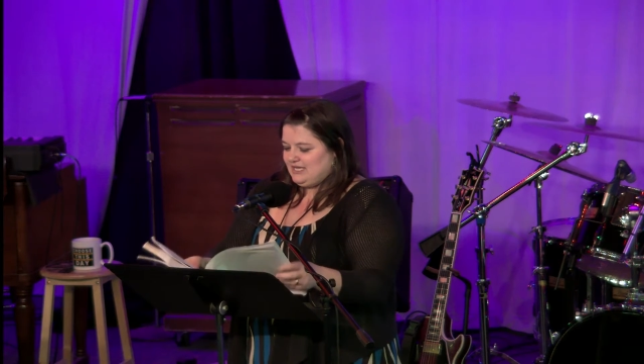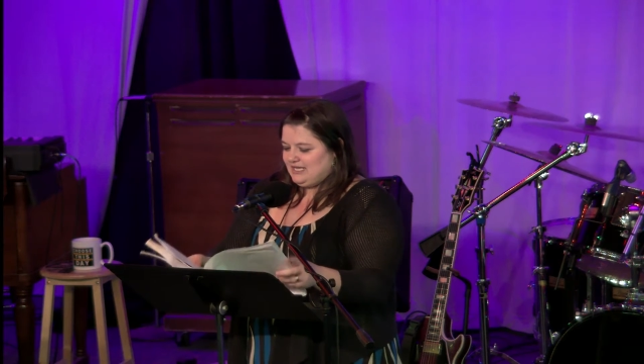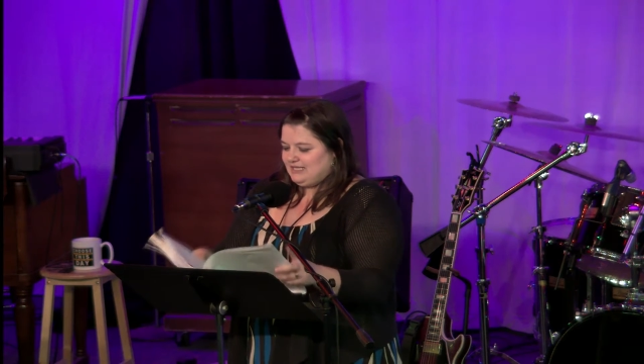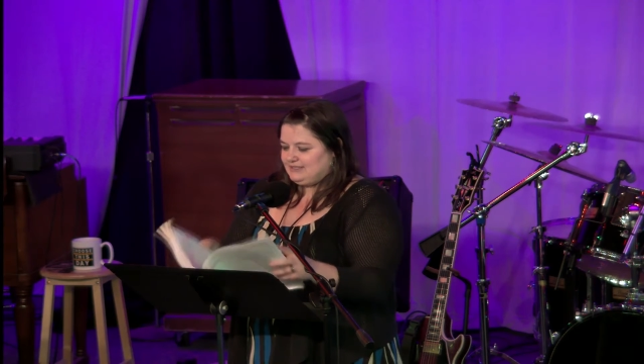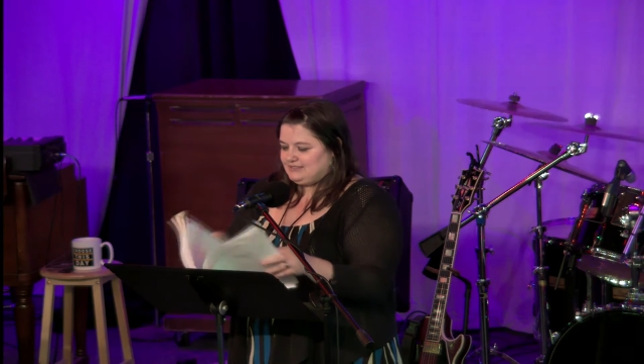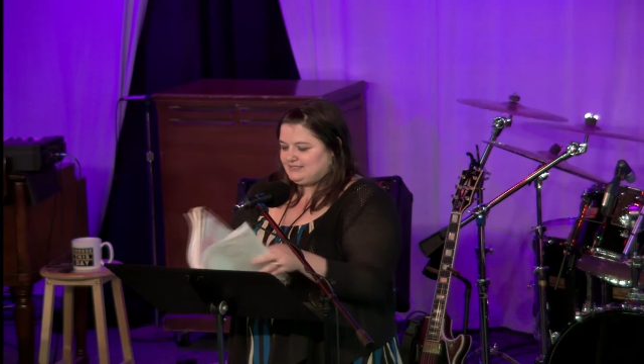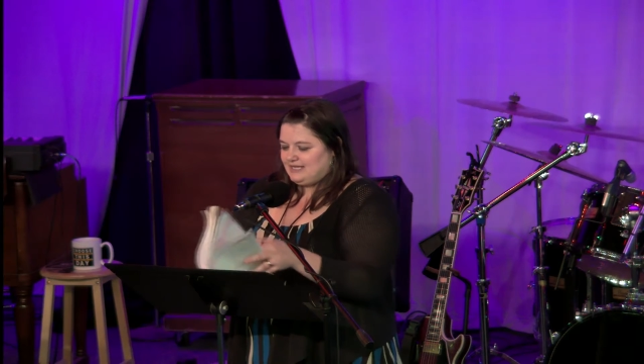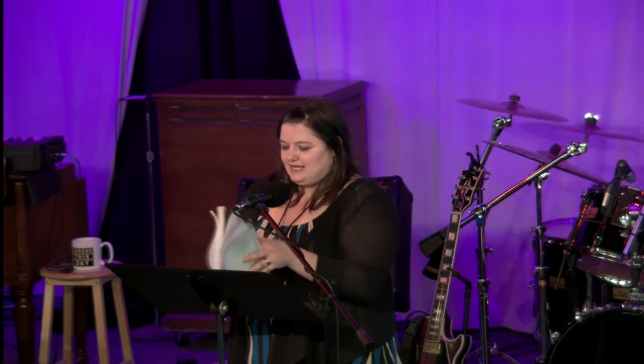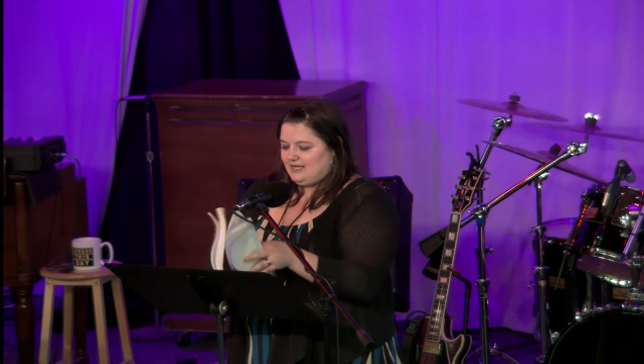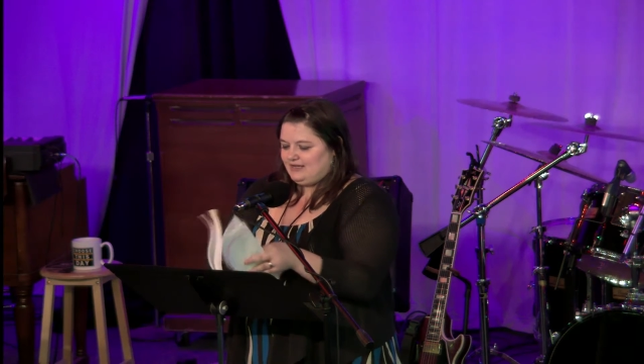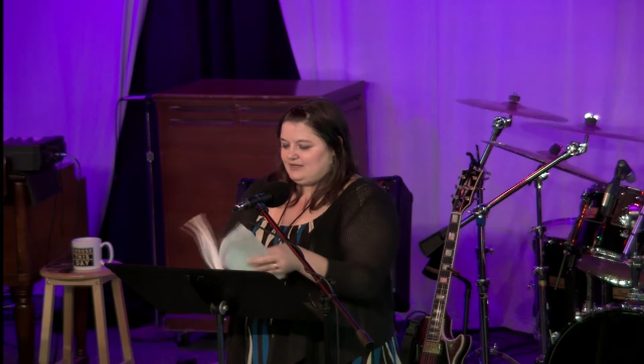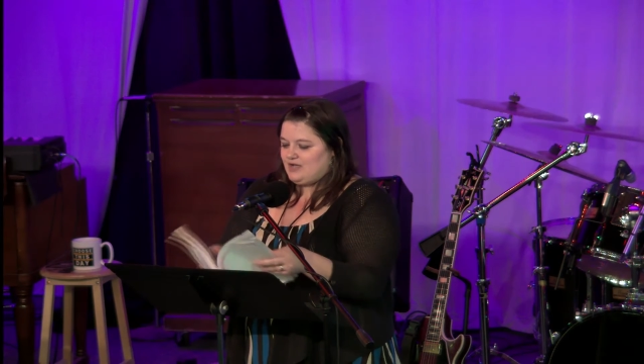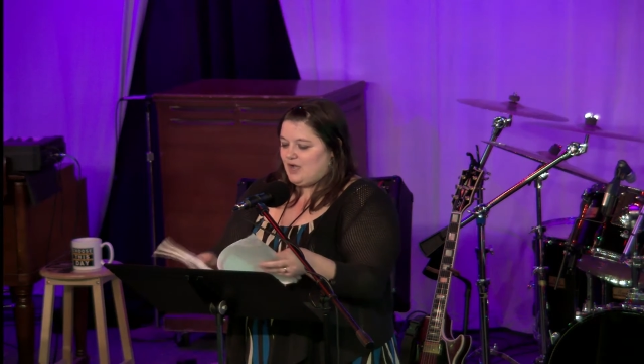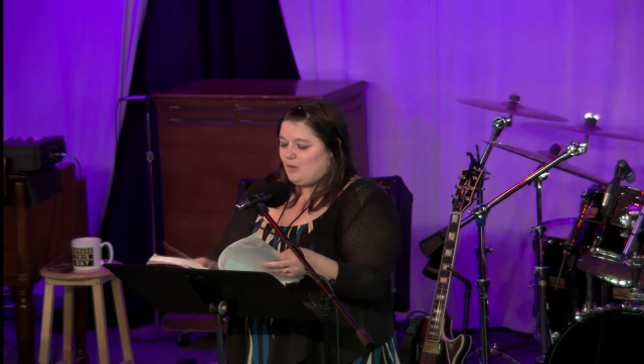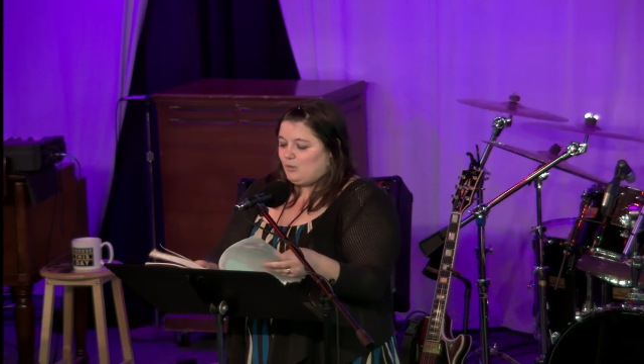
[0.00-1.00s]
It's
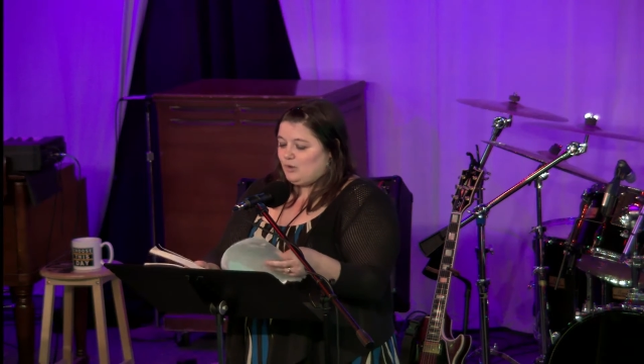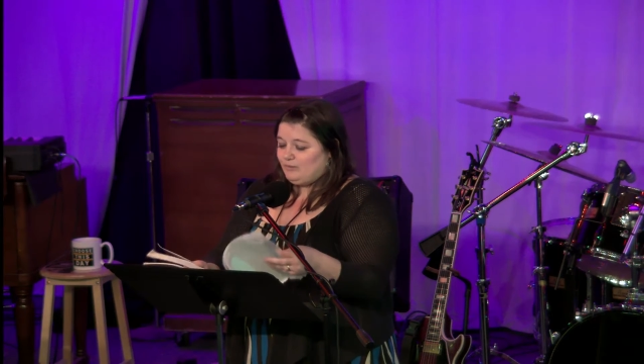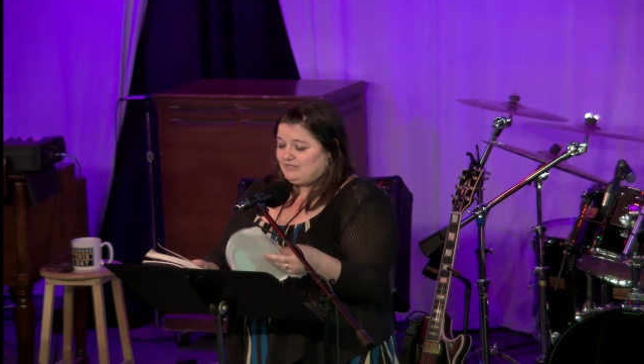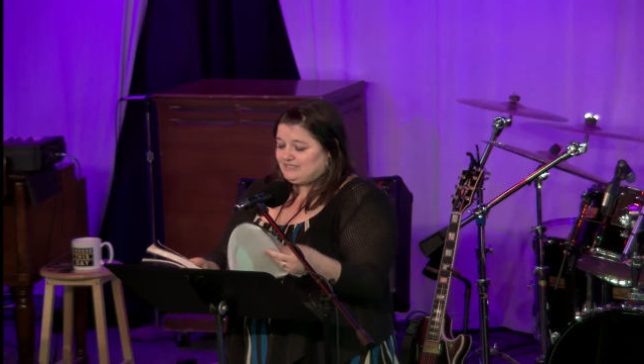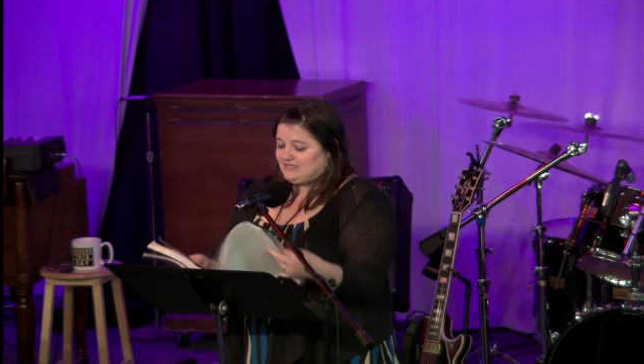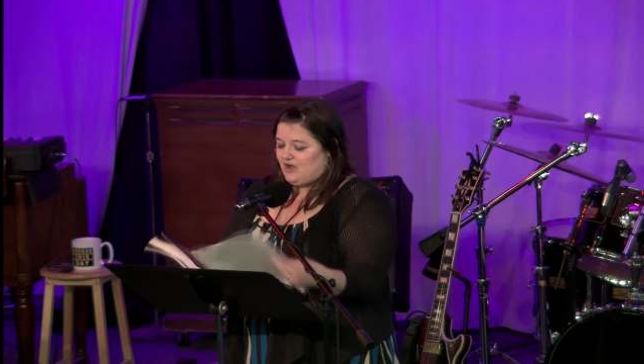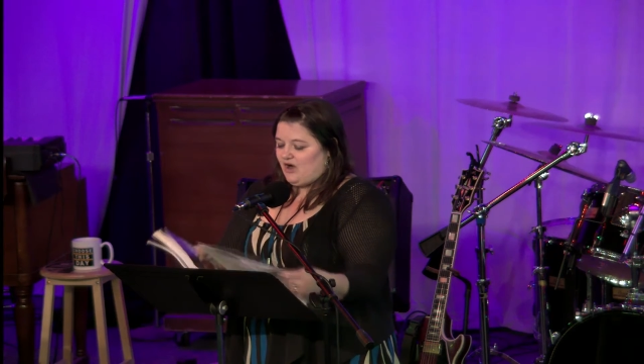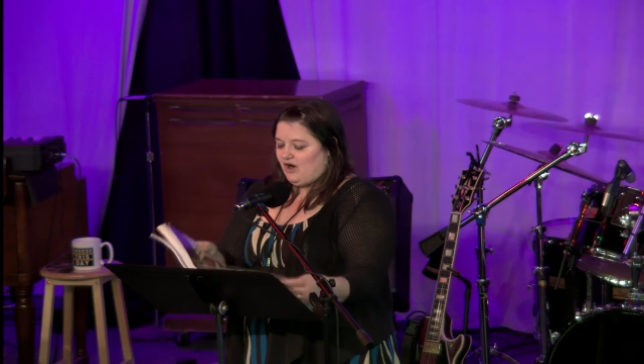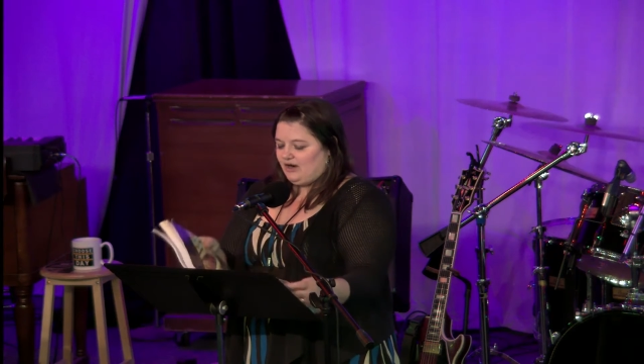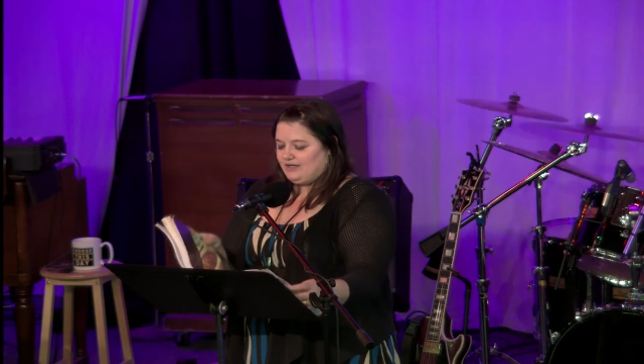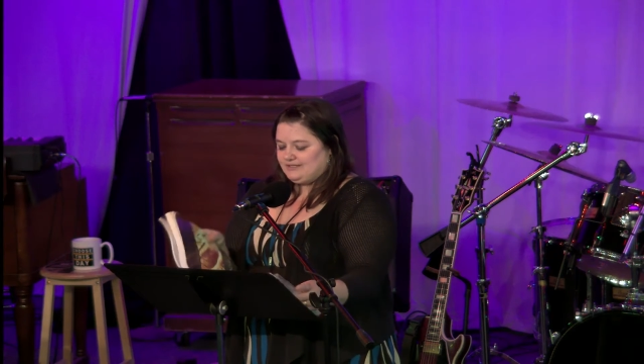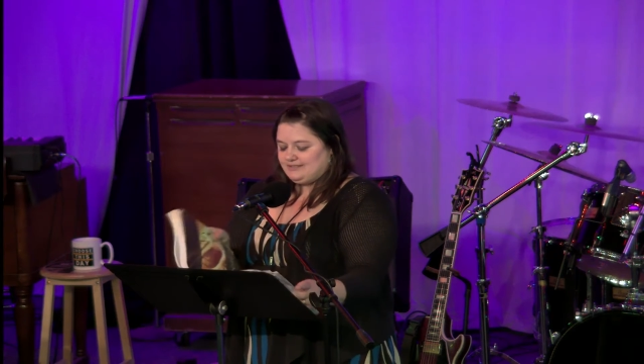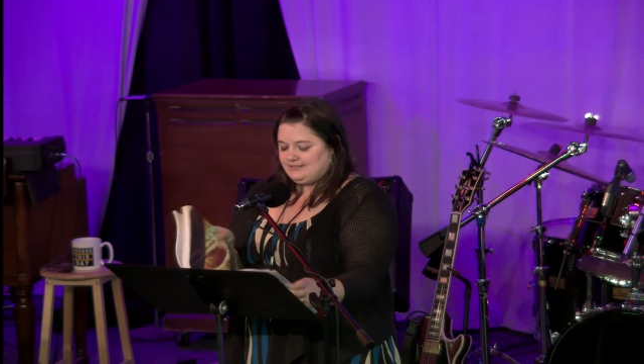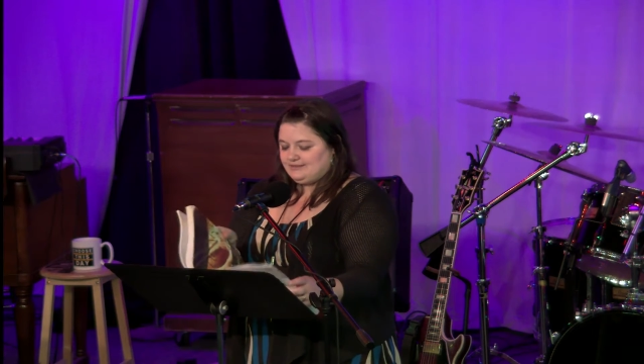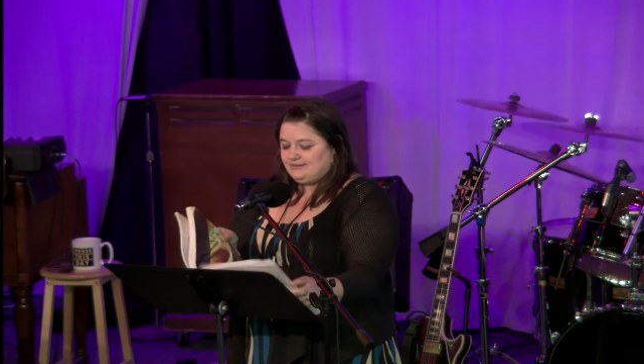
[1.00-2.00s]
a woman's
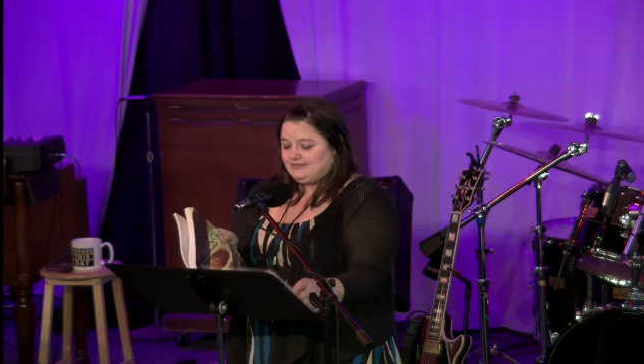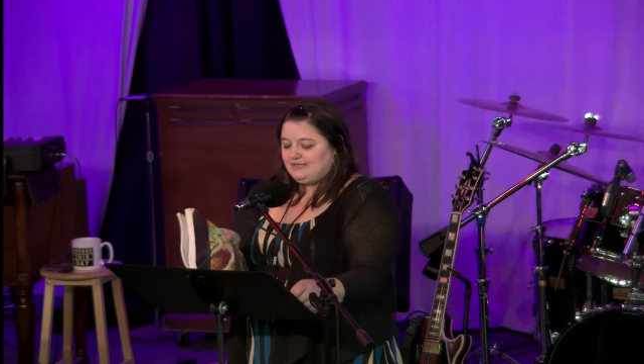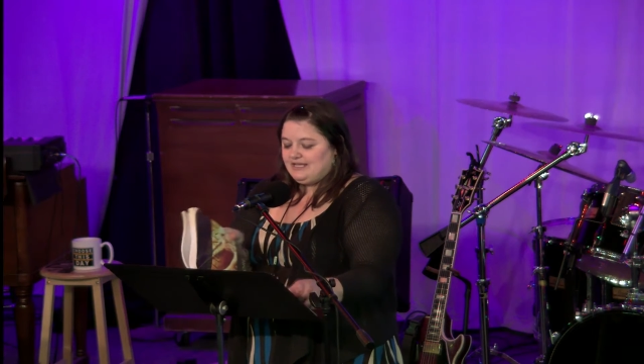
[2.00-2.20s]
heart.